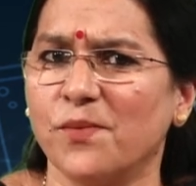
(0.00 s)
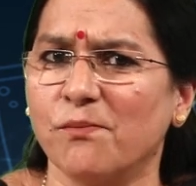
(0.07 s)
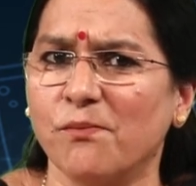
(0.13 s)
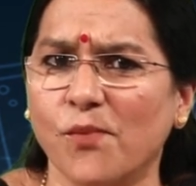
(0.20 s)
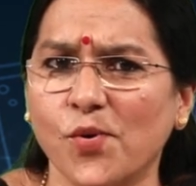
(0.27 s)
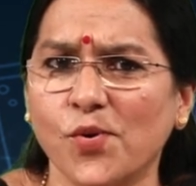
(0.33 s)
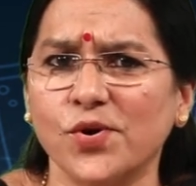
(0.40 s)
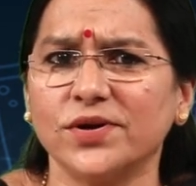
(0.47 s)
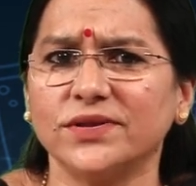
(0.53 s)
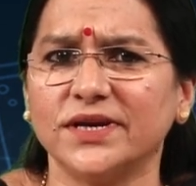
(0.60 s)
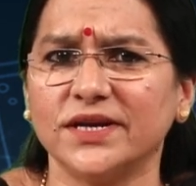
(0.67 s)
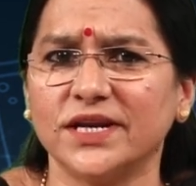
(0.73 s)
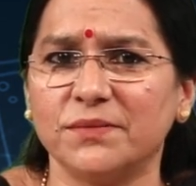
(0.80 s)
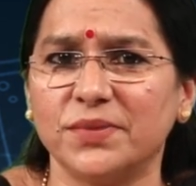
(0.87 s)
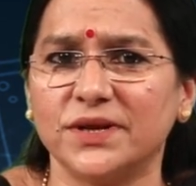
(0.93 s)
more
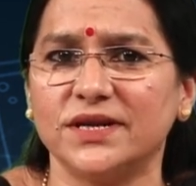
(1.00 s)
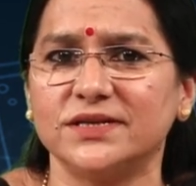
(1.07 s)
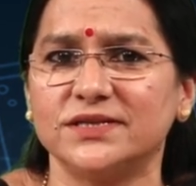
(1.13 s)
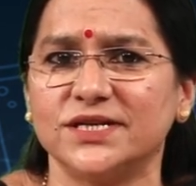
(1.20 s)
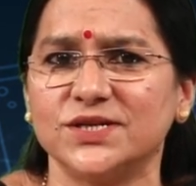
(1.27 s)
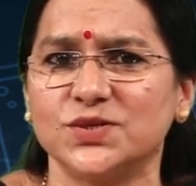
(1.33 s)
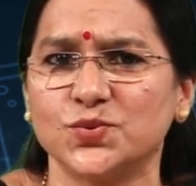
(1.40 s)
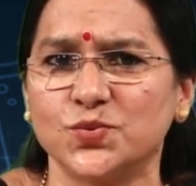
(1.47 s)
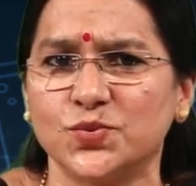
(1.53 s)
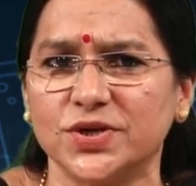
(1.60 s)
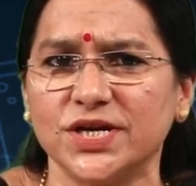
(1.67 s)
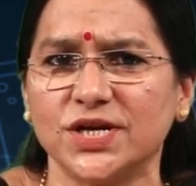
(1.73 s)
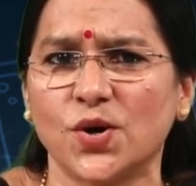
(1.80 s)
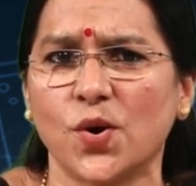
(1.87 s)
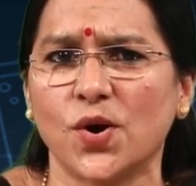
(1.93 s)
than ability to
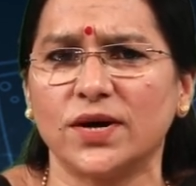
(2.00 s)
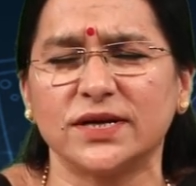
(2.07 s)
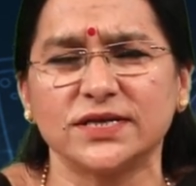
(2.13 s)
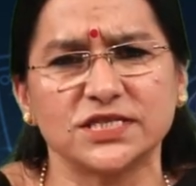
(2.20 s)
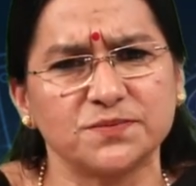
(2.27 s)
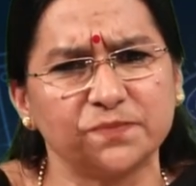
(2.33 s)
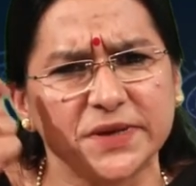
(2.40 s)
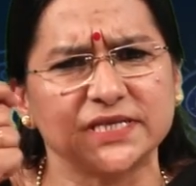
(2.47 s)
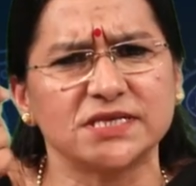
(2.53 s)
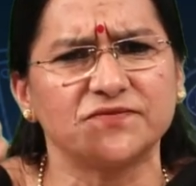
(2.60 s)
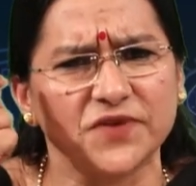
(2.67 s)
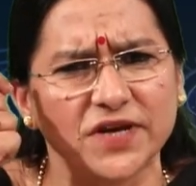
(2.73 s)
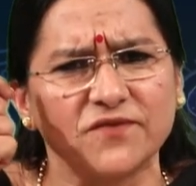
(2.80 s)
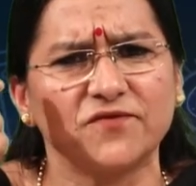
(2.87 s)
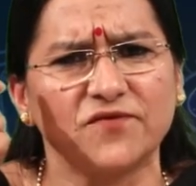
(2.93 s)
recall a
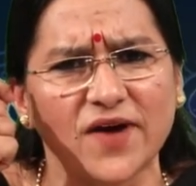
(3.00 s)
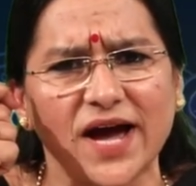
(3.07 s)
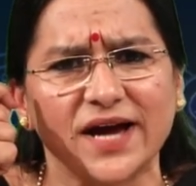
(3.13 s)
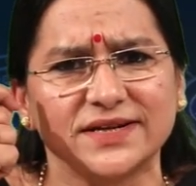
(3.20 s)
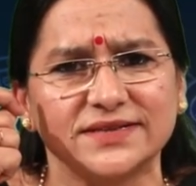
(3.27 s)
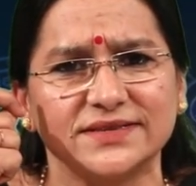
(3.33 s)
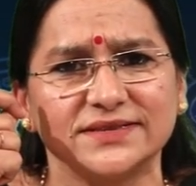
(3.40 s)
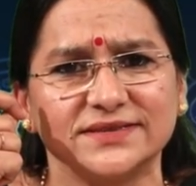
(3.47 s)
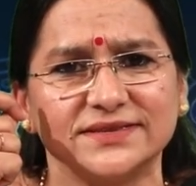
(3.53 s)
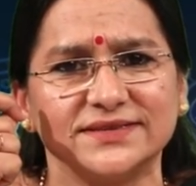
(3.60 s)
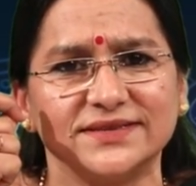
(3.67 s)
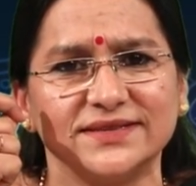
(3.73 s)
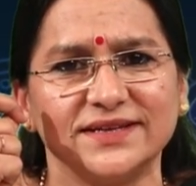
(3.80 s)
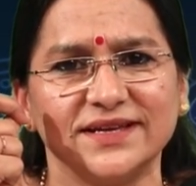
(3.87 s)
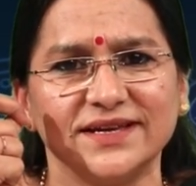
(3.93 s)
specific fact.
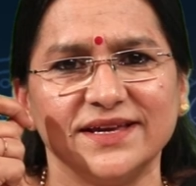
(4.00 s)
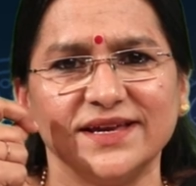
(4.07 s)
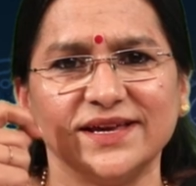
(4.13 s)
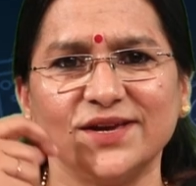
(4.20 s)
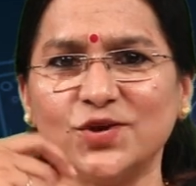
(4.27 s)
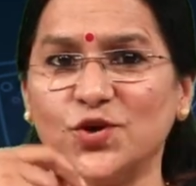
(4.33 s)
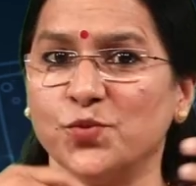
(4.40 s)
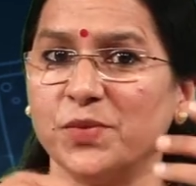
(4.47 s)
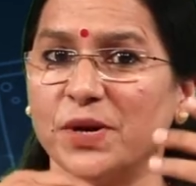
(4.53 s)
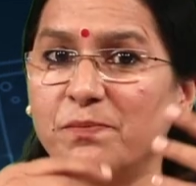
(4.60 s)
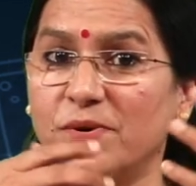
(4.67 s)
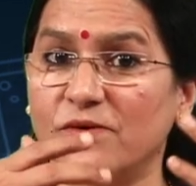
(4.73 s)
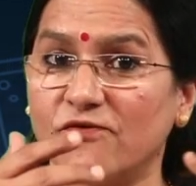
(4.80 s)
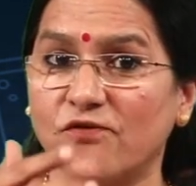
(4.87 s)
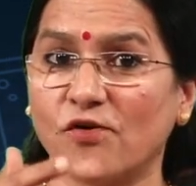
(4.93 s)
You may
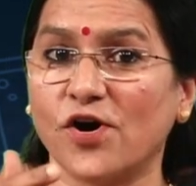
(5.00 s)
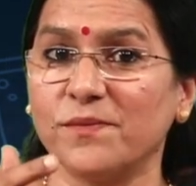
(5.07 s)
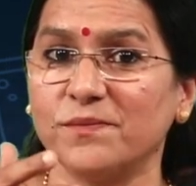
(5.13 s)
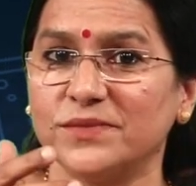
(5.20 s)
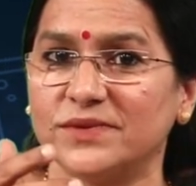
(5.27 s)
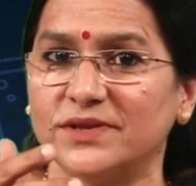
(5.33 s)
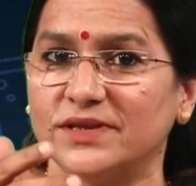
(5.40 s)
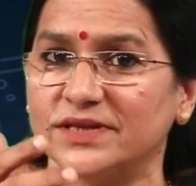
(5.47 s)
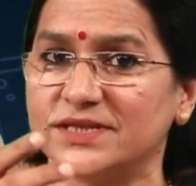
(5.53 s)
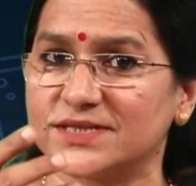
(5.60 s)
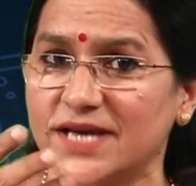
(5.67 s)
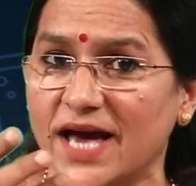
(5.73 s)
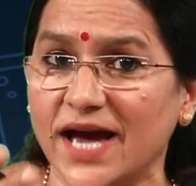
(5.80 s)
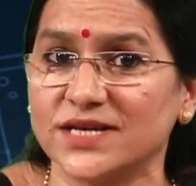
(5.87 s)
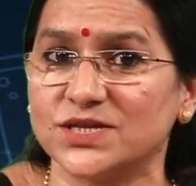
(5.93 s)
perform
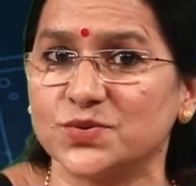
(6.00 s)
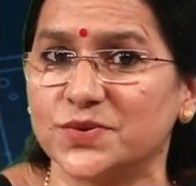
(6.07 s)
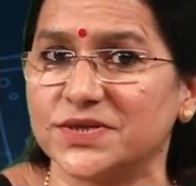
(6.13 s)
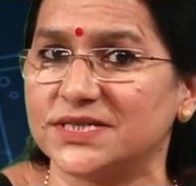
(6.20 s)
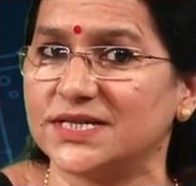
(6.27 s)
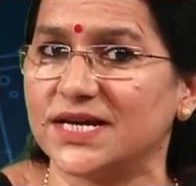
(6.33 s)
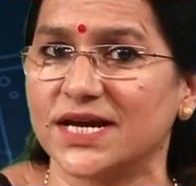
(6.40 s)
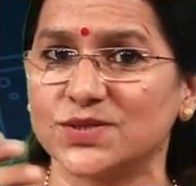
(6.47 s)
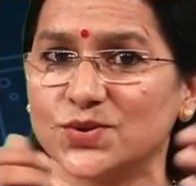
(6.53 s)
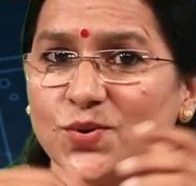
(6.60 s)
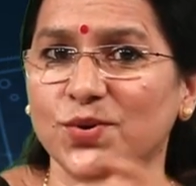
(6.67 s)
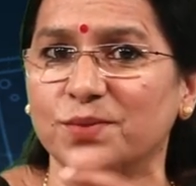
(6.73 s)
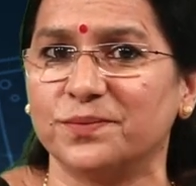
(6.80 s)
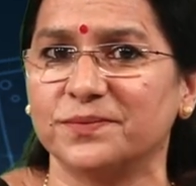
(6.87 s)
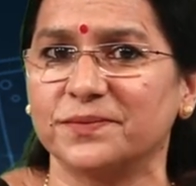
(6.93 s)
this activity at
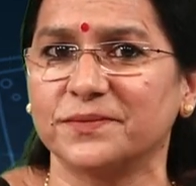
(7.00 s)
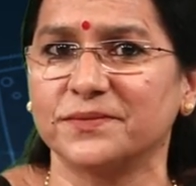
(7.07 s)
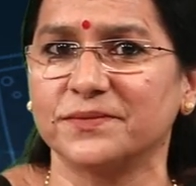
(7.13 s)
home.